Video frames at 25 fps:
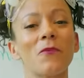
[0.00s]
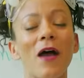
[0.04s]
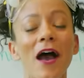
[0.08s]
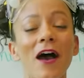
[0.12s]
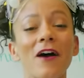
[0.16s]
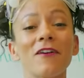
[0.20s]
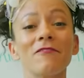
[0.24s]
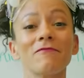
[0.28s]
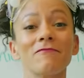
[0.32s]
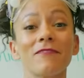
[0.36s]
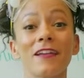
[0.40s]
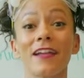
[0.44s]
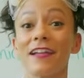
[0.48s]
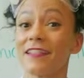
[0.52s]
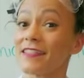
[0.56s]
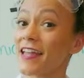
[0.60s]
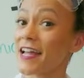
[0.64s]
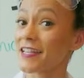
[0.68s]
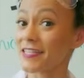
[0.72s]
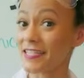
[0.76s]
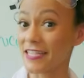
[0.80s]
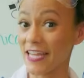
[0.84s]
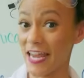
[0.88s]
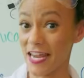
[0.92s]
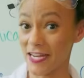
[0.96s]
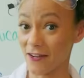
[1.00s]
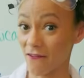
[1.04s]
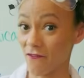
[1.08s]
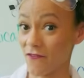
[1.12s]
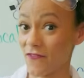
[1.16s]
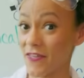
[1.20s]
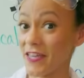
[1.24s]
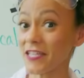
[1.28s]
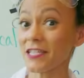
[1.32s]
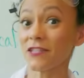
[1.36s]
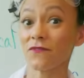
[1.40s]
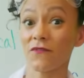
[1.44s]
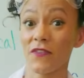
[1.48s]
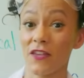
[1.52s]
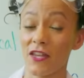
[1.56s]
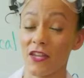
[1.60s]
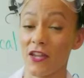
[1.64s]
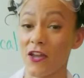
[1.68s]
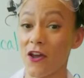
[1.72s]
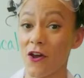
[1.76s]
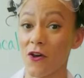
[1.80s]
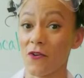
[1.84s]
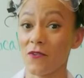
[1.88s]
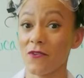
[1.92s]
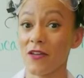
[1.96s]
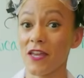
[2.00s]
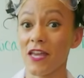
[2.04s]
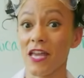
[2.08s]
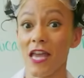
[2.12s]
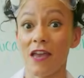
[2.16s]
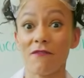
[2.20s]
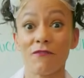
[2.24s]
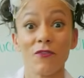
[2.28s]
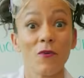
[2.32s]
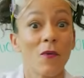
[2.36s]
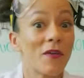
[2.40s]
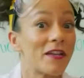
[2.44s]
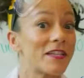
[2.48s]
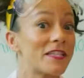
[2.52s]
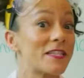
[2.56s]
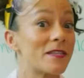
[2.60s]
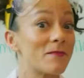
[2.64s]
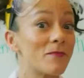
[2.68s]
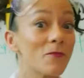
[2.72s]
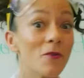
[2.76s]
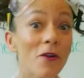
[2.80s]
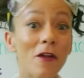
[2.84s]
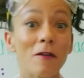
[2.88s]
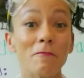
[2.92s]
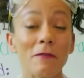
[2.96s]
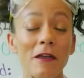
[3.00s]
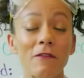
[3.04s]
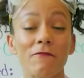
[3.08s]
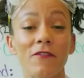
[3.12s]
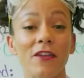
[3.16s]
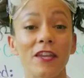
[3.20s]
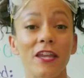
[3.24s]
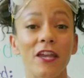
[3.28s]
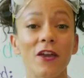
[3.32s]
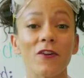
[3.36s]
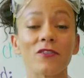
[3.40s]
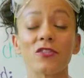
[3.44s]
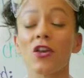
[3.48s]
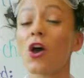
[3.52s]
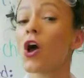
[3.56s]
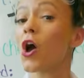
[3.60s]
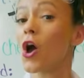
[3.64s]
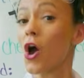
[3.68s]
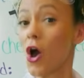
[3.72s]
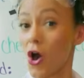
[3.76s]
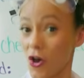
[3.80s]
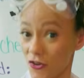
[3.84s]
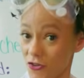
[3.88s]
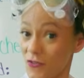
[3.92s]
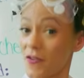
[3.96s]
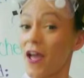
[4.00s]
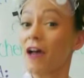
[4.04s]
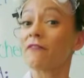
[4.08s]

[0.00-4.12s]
well, that's the end of this video. If you want to see more of my videos, all you